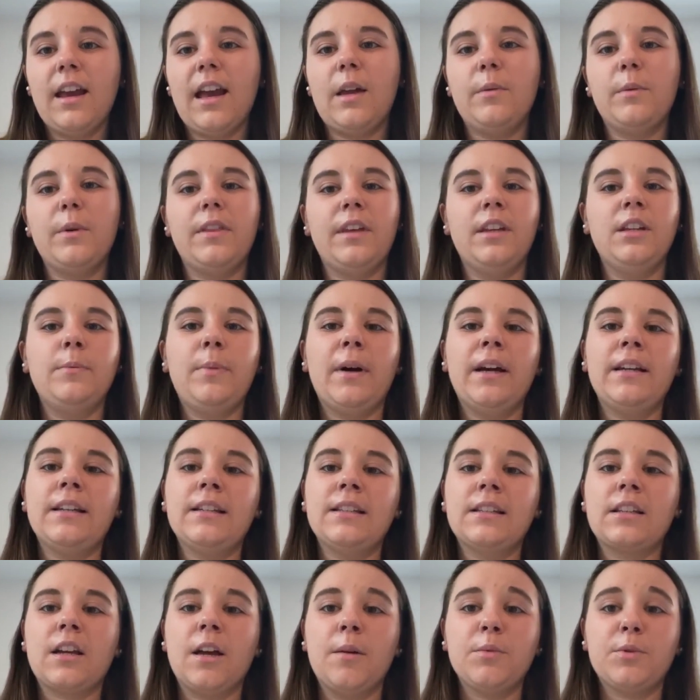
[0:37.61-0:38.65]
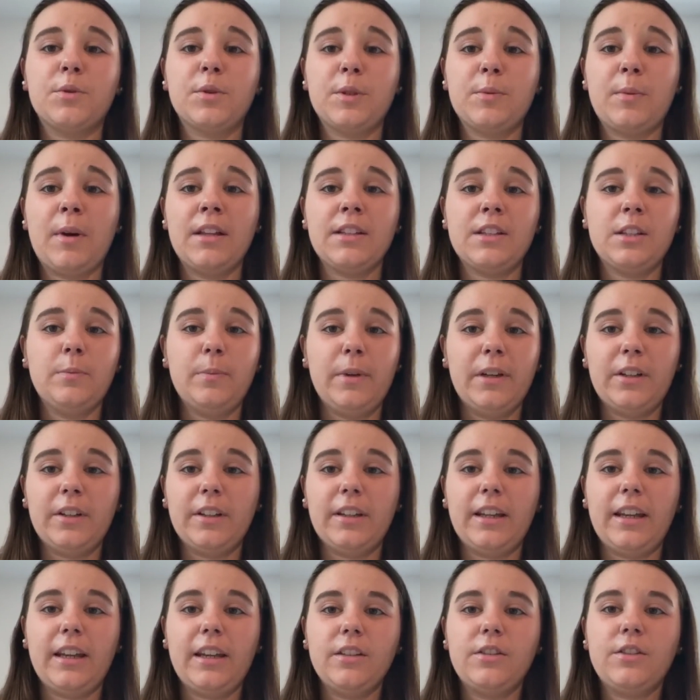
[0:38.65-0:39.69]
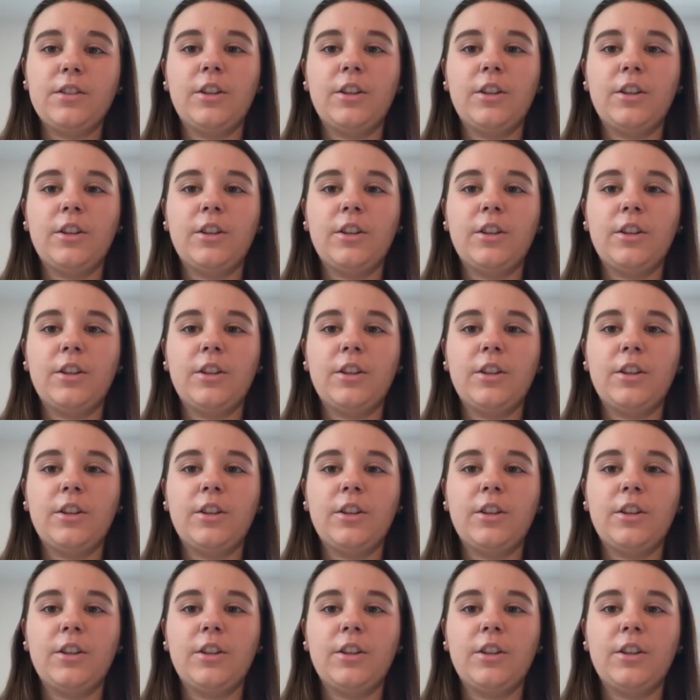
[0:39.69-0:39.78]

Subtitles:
And with independence comes responsibility.